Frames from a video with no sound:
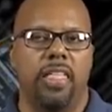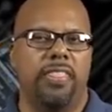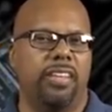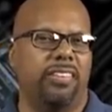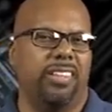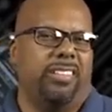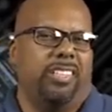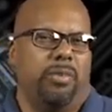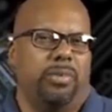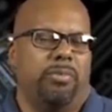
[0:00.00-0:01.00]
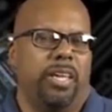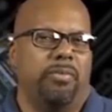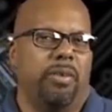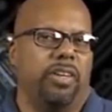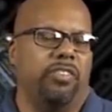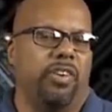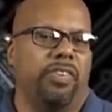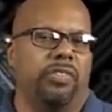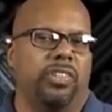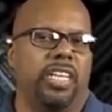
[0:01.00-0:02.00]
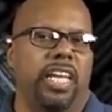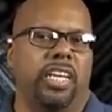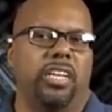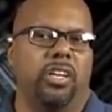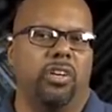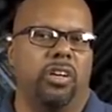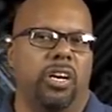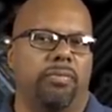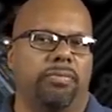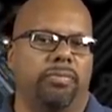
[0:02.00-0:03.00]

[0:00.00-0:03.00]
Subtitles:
That's a typical main memory. If you've ever taken your